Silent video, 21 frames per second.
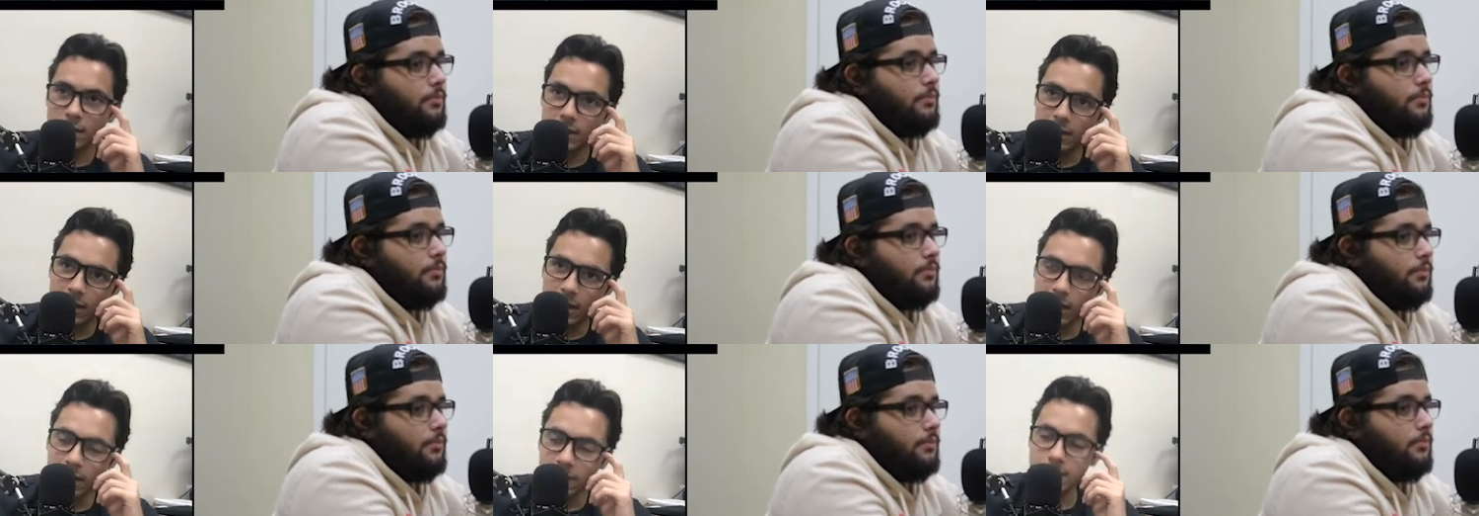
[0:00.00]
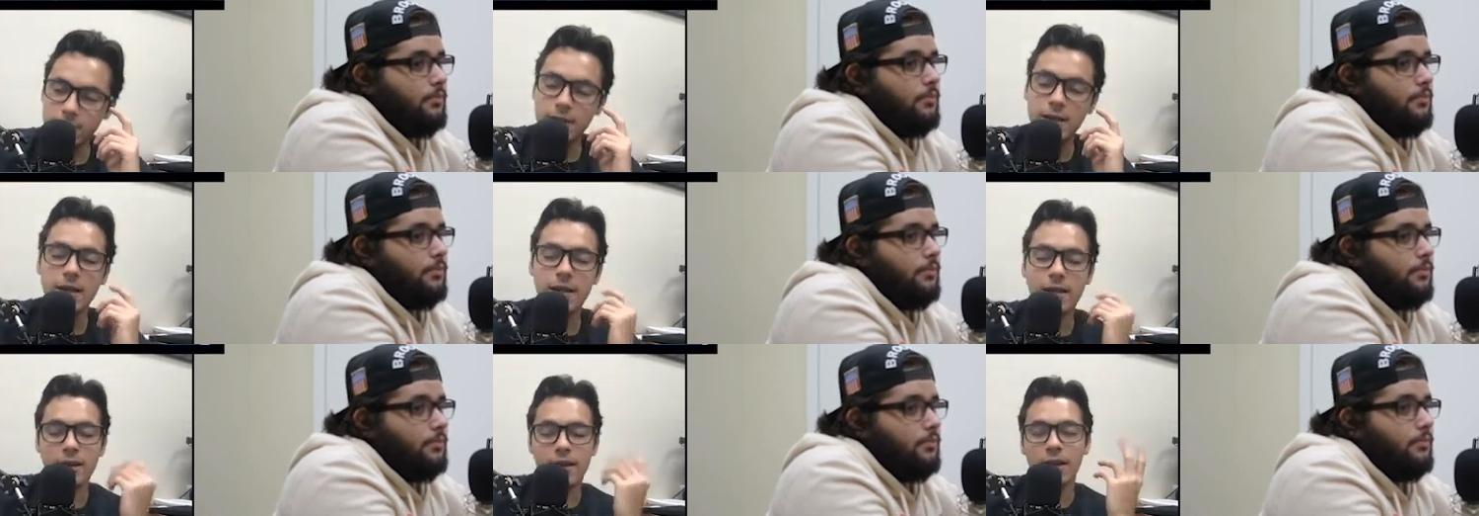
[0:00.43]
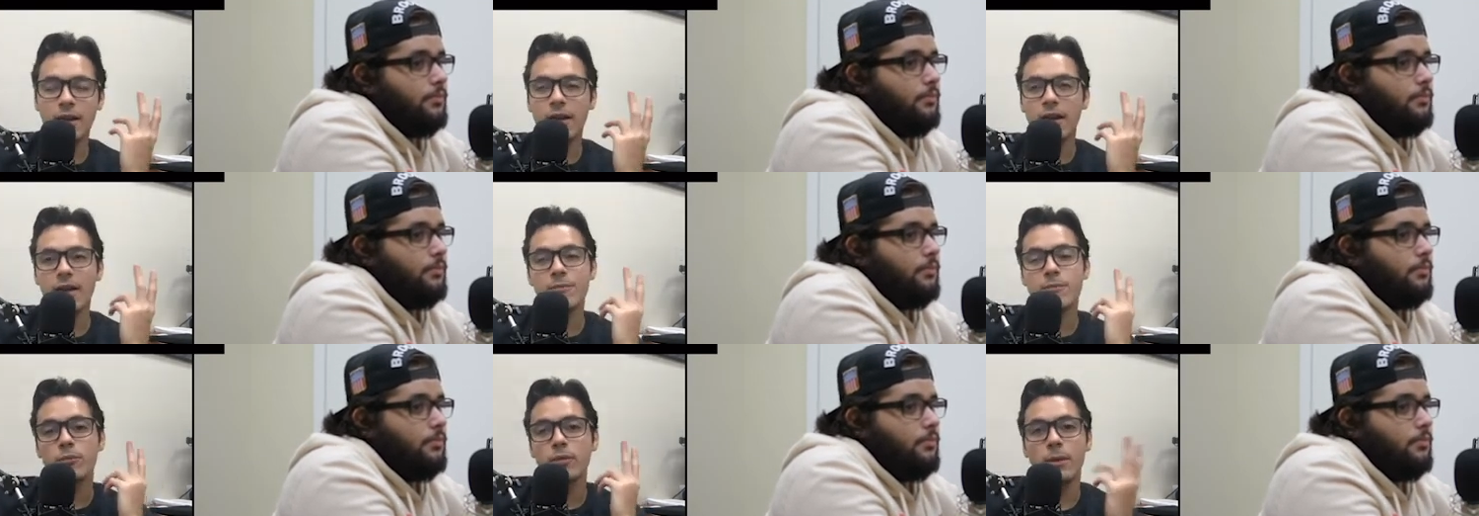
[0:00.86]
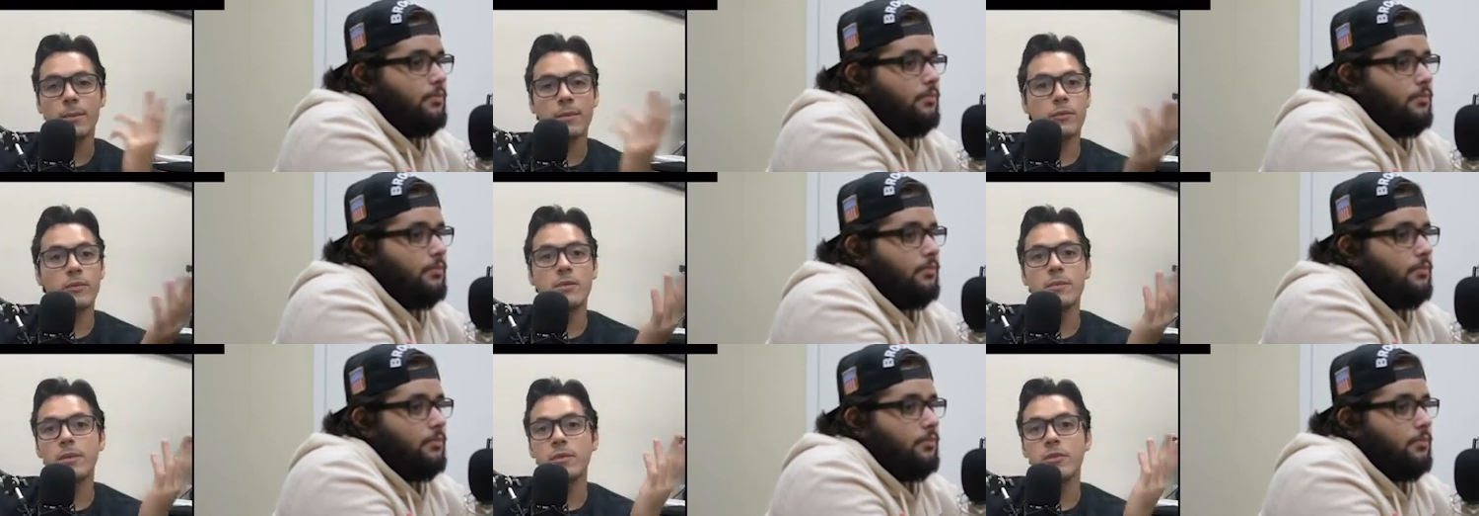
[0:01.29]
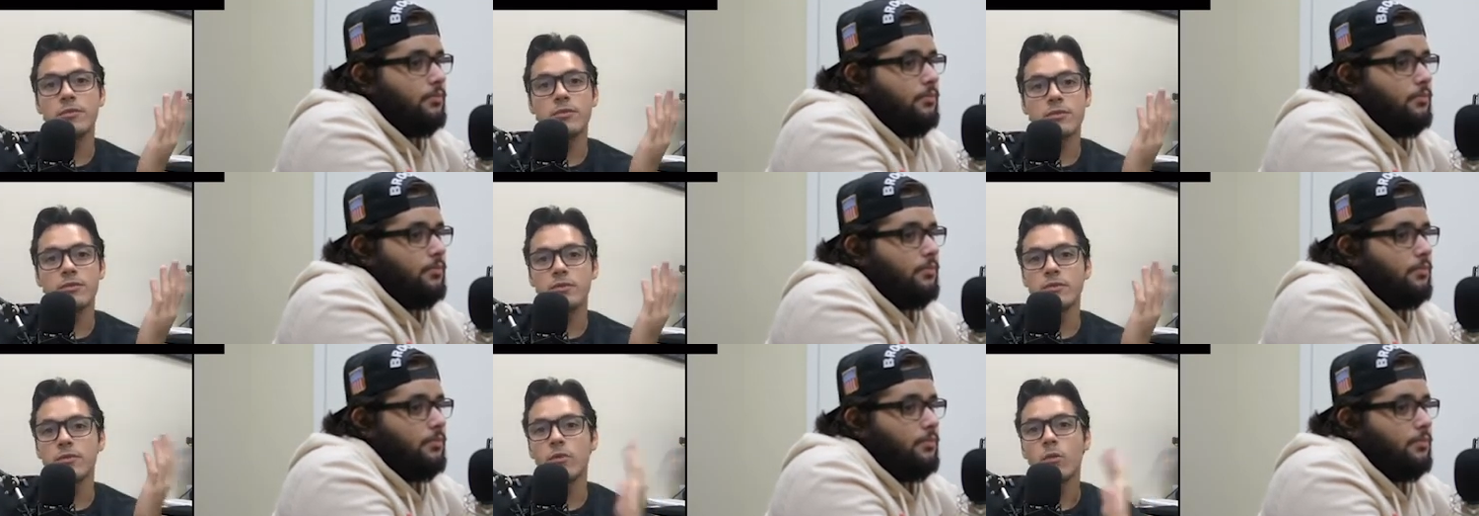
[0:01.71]
Speaker 1: I, I, I, I mean, we've been
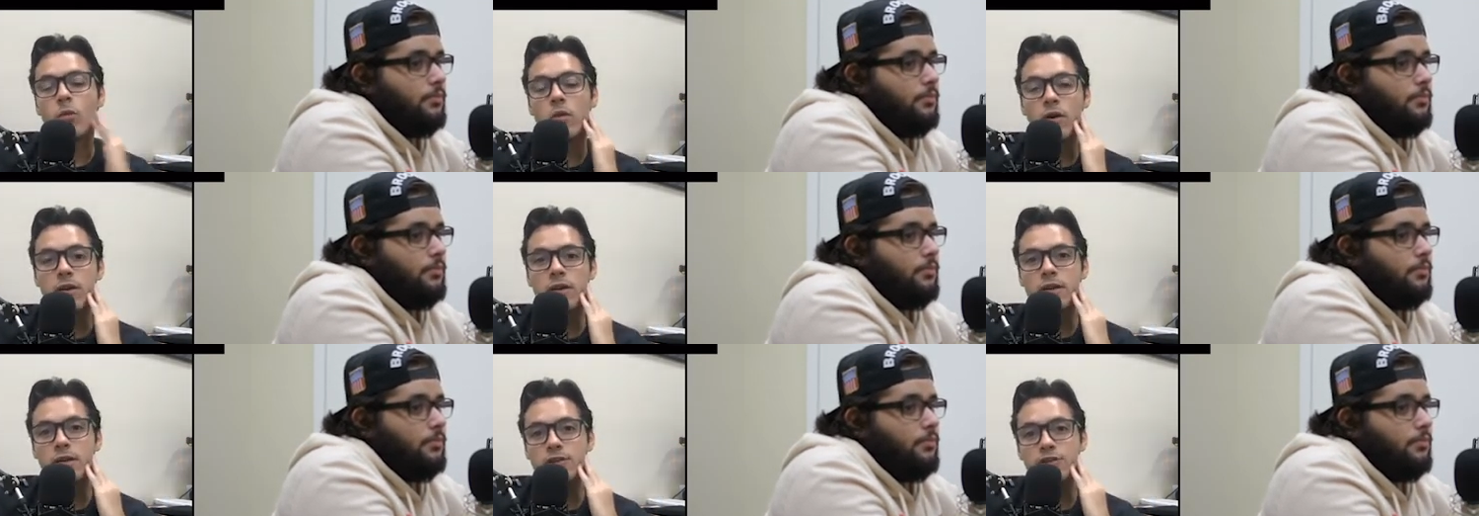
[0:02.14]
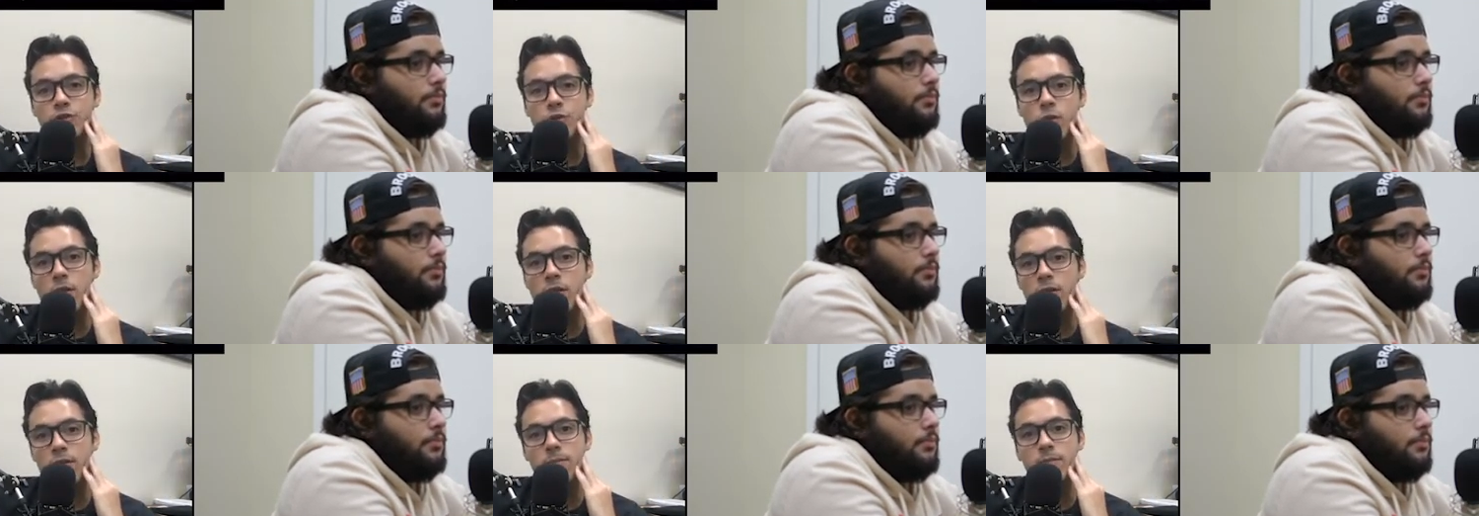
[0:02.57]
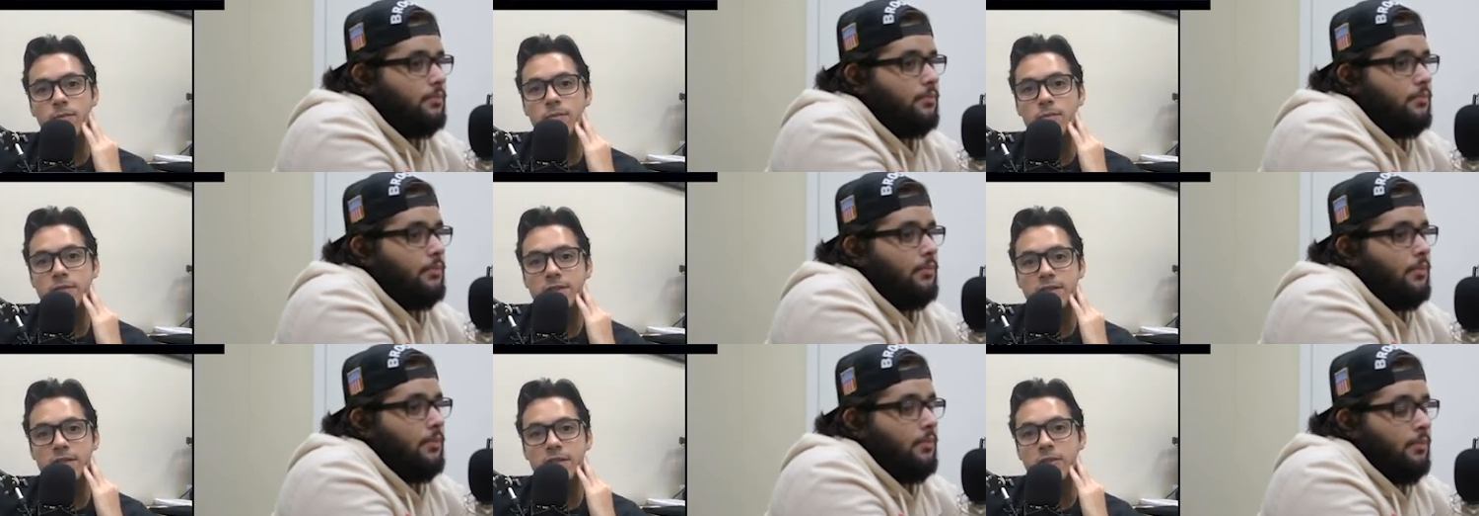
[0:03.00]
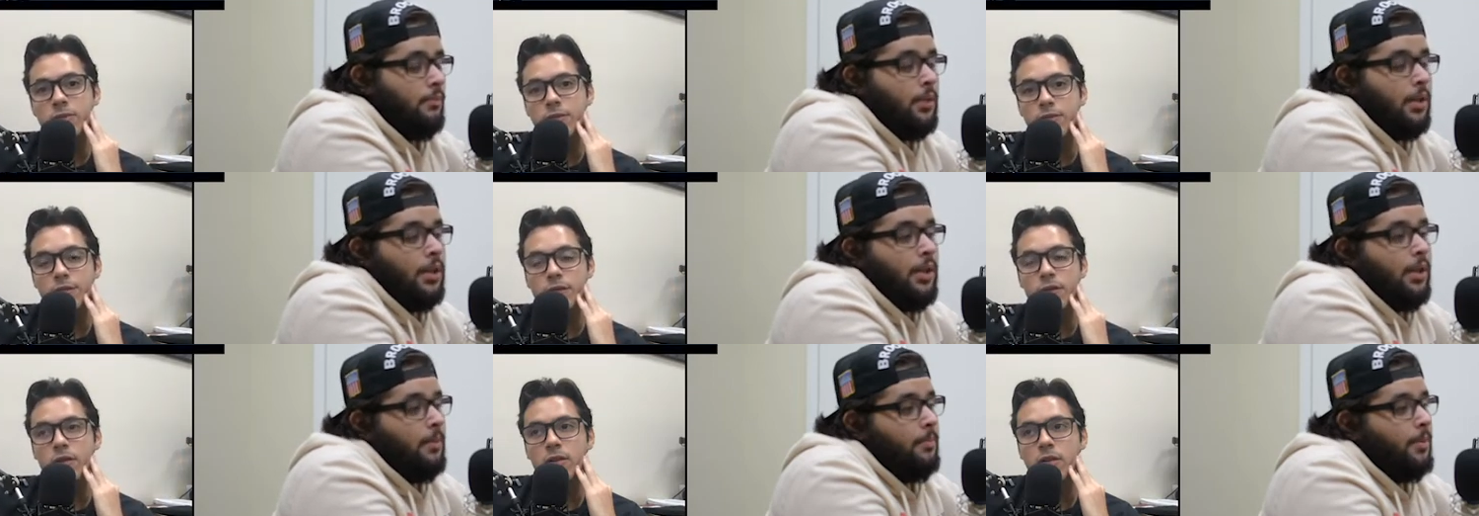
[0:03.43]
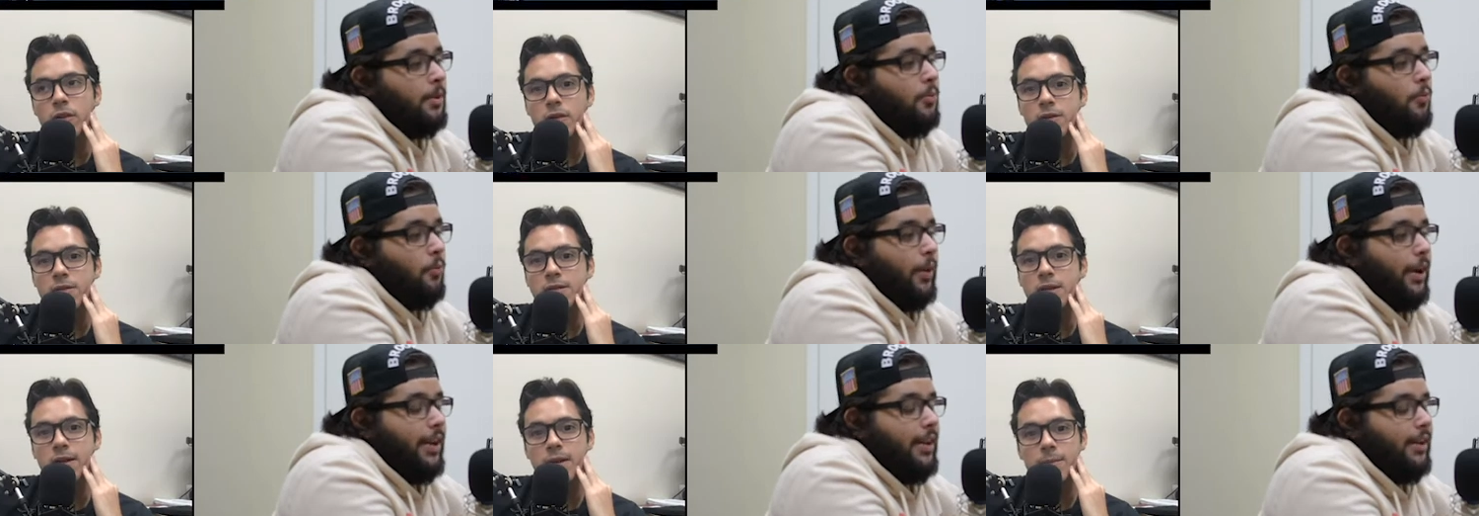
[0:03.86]
wanting a Tron sequel for a long
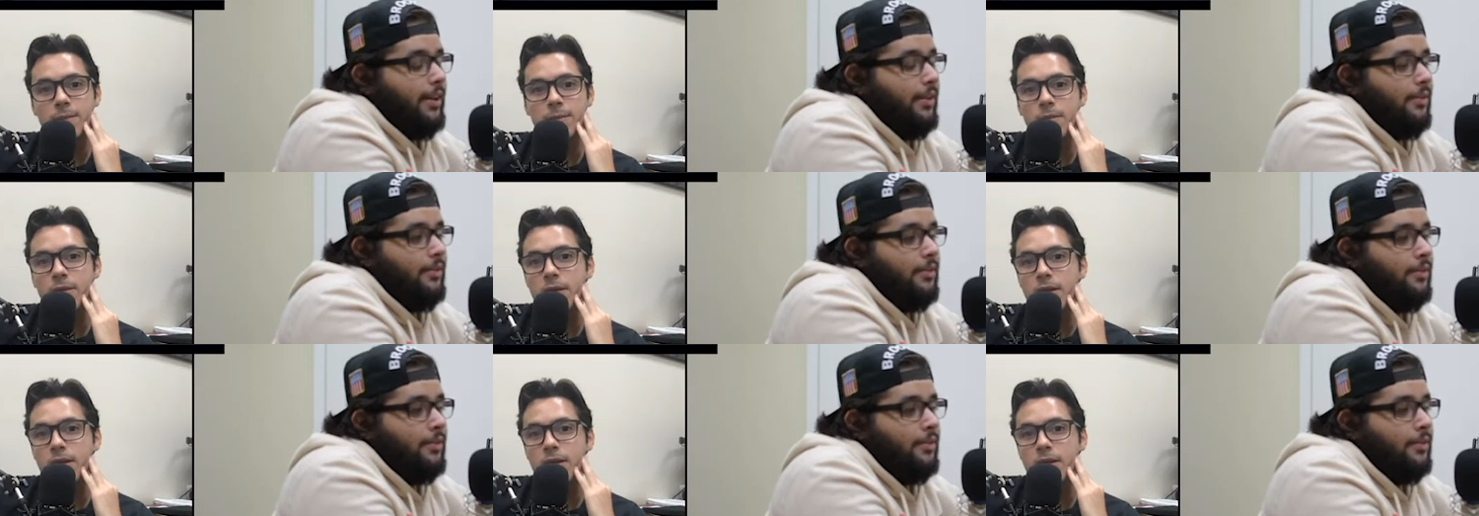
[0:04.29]
waiting. time.